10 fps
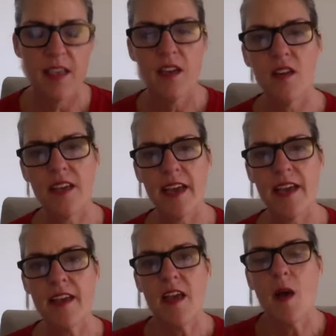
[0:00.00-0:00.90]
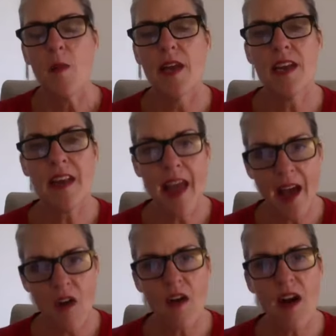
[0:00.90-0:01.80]
Okay? But
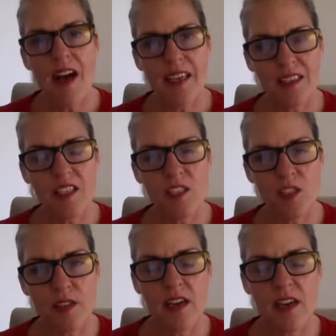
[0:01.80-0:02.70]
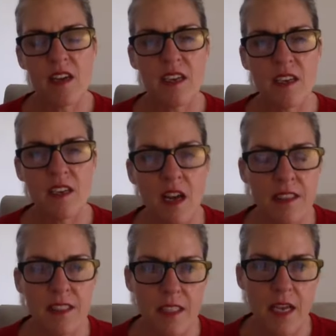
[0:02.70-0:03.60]
now I get to do that on a
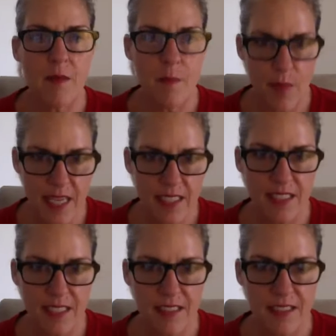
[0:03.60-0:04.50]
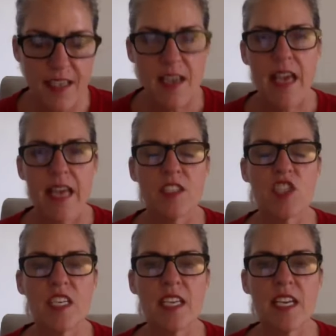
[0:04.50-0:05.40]
nonstop basis. And
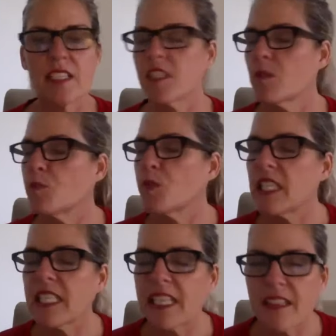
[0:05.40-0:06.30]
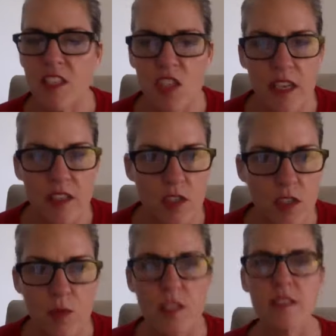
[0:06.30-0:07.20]
it's completely changed her
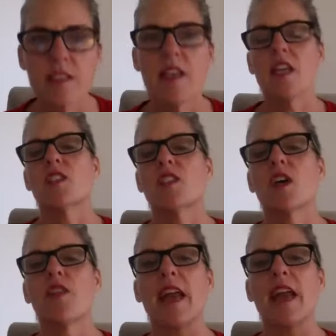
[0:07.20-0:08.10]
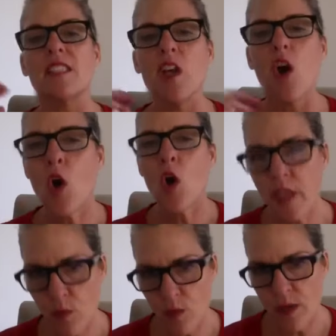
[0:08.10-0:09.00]
world. So that is the
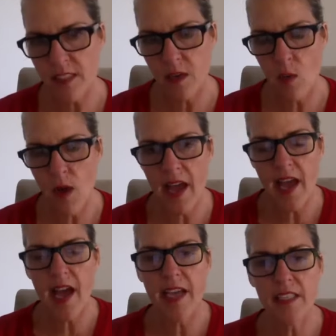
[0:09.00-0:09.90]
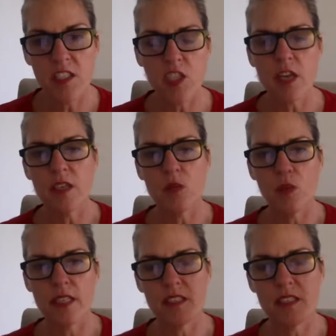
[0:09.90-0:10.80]
only reason why I started
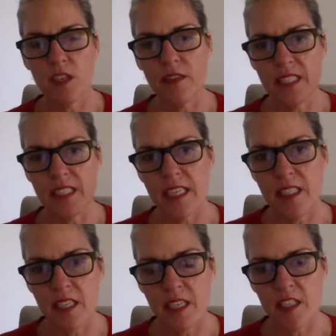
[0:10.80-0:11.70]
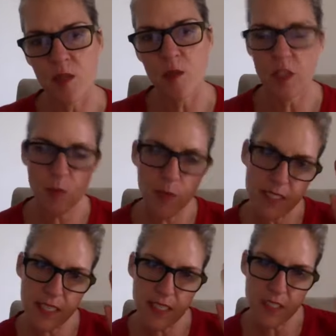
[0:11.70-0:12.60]
with a service as the customer, is because
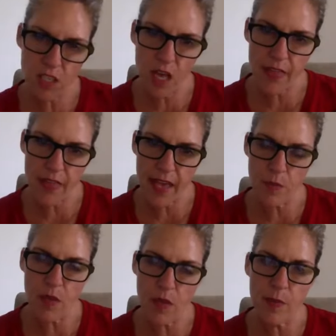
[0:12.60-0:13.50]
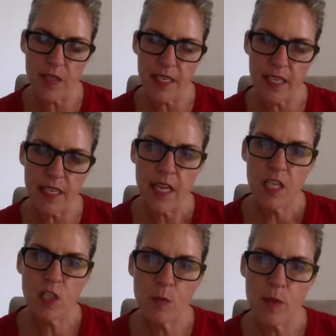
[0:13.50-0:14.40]
I saw that ability
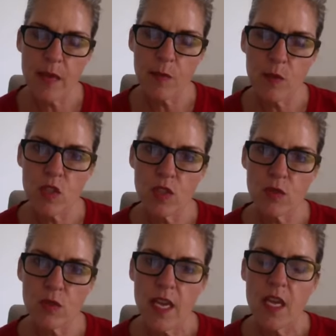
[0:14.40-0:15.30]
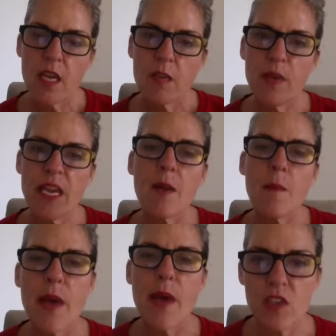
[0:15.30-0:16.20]
to be able to be in
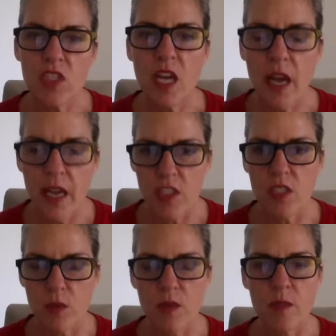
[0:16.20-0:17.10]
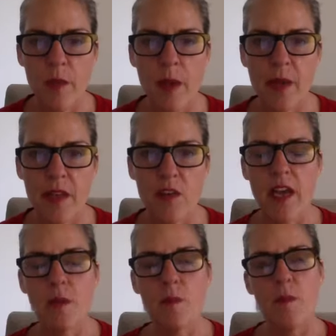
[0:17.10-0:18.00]
better touch with my mother
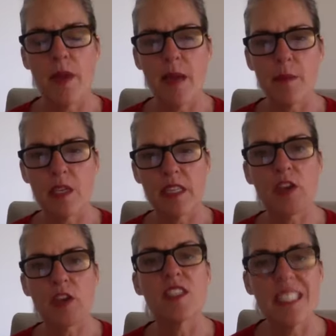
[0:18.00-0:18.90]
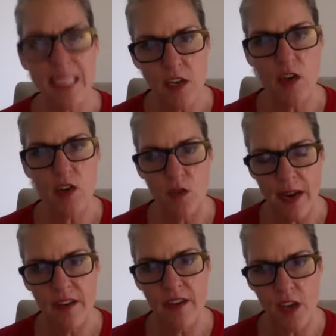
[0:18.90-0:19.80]
and be able to let her see her
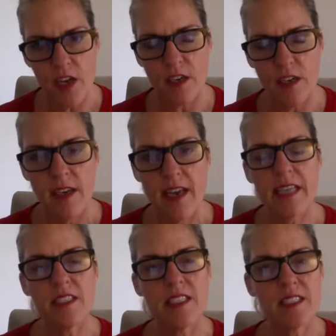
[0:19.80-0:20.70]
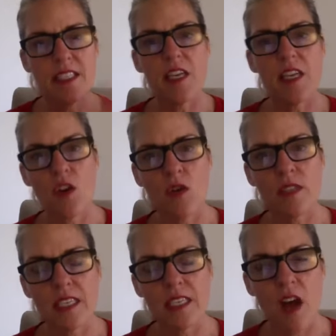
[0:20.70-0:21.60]
granddaughter and to see her
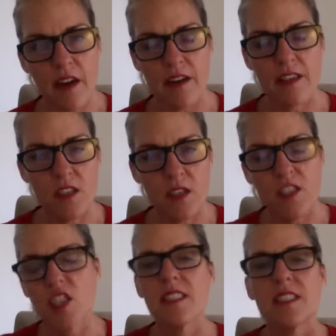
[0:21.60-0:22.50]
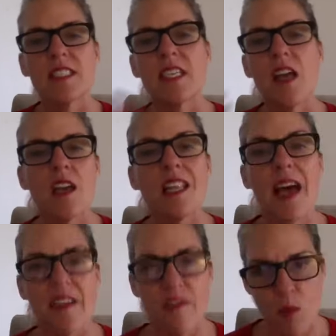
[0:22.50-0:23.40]
only daughter so she could see our
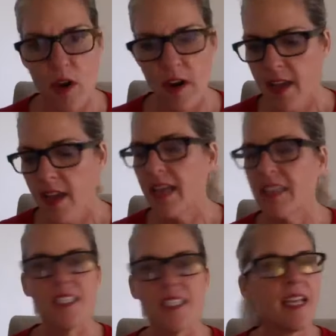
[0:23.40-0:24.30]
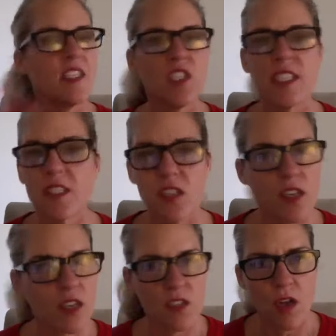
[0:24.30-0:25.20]
life more. And today she gets
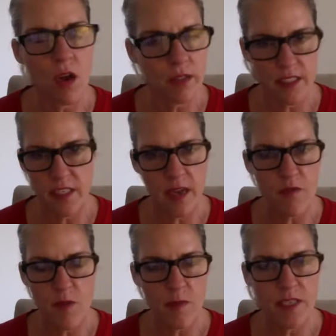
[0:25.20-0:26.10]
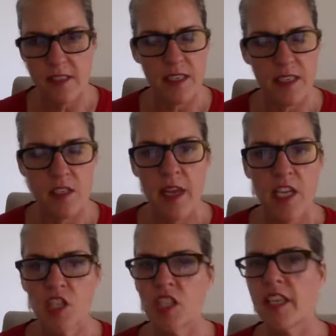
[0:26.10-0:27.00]
cards all the time from us, and
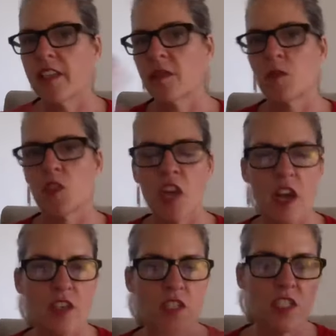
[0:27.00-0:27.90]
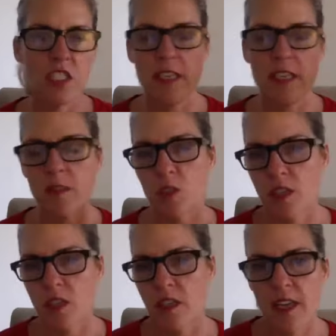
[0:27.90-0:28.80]
she takes them to church and she takes them to
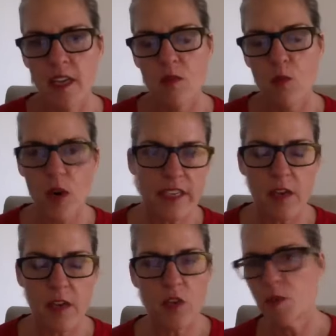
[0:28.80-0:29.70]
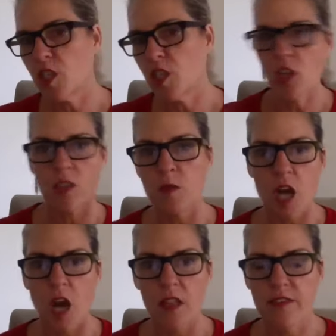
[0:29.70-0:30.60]
her workout group. She shows them to
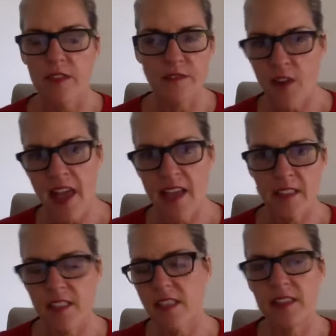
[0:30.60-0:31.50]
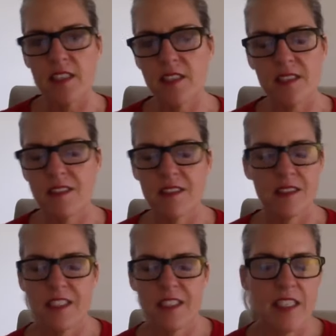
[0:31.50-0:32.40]
all of her friends, and they
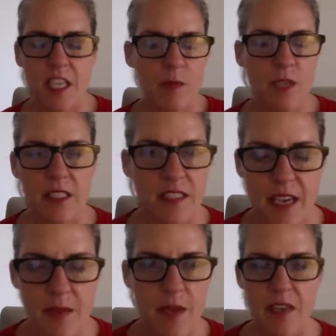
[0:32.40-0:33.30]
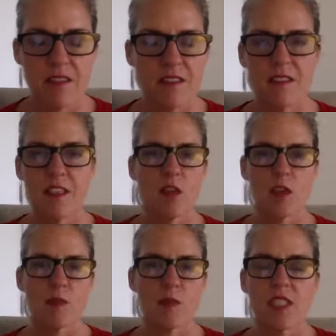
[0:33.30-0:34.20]
tell me all the time how
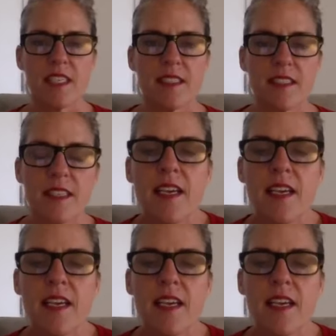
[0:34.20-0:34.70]
adorable she is.